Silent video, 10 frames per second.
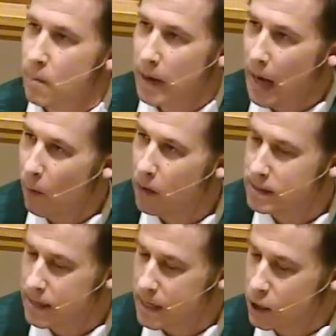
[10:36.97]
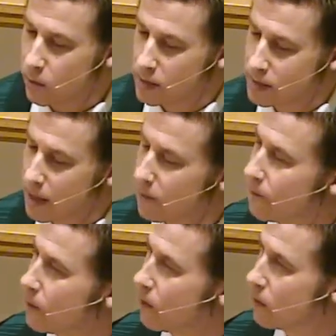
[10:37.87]
but I want to take you a step
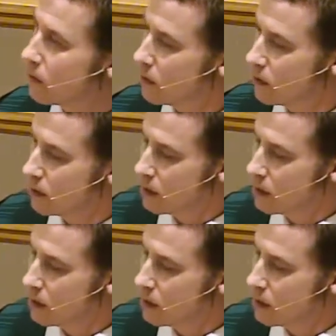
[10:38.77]
further.